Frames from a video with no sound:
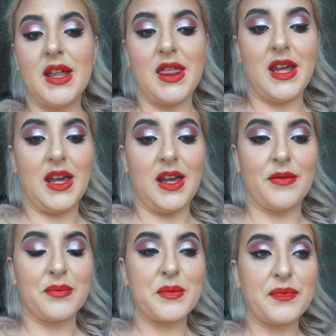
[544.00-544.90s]

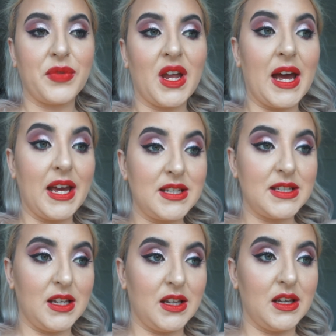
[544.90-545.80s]
the
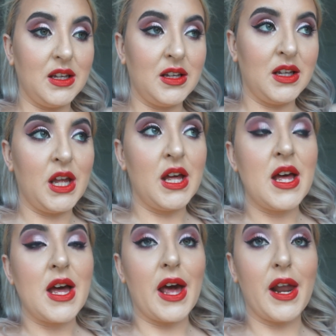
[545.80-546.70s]
icing,
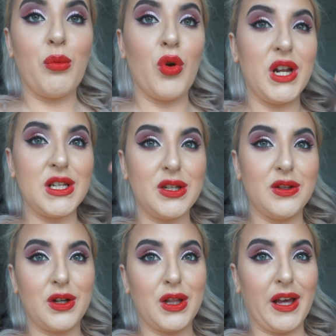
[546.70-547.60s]
and I want it to
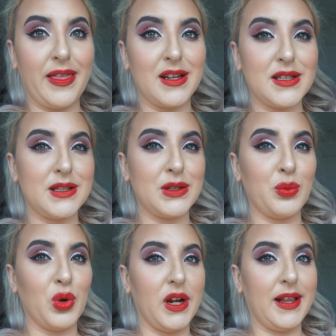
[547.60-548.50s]
look like that
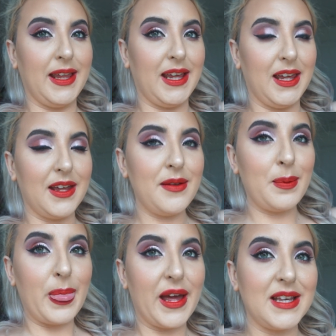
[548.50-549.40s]
swirly
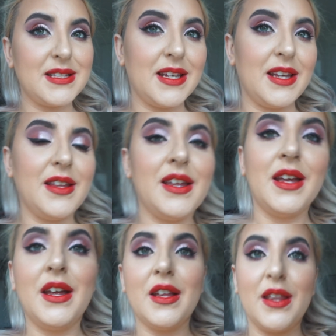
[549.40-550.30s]
icing
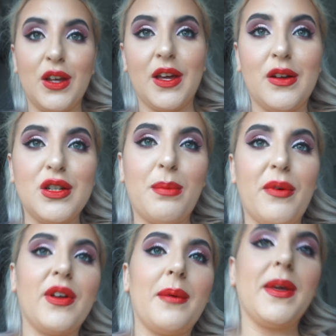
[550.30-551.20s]
that you get on top of
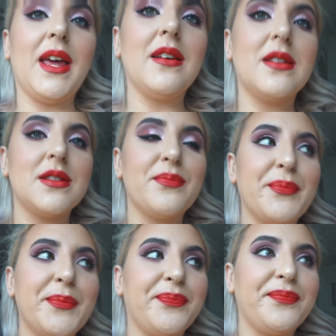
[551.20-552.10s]
cupcakes.
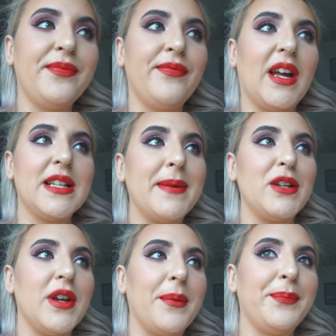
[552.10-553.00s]
That's my
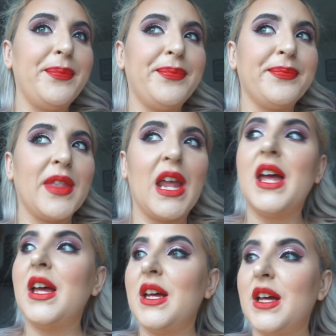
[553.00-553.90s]
dream.
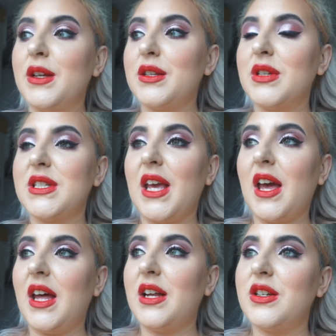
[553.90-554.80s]
So we'll see how
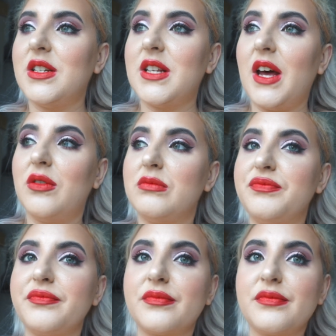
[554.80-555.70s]
that turns out.
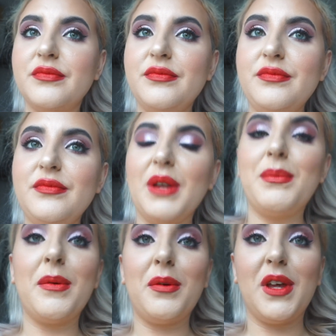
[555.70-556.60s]
Maybe
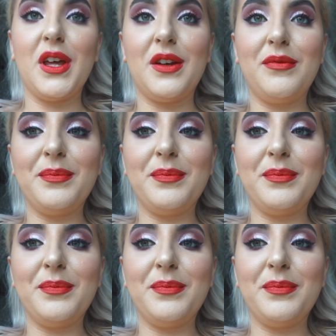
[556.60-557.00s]
it'll be good.